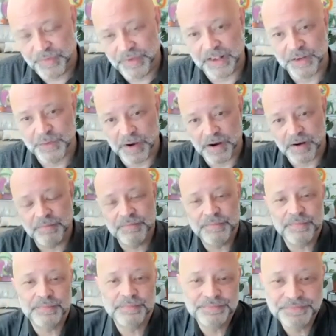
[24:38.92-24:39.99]
that's where
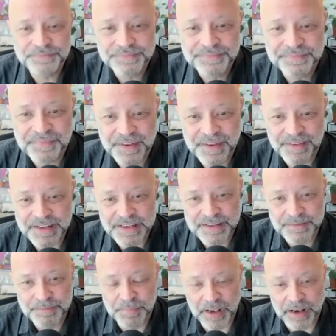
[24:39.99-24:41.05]

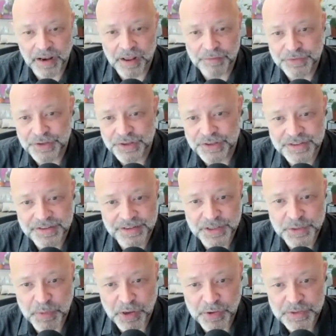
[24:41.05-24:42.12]
this big love just
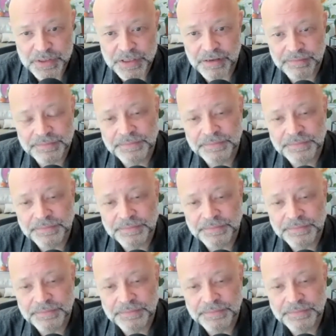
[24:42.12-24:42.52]
explodes.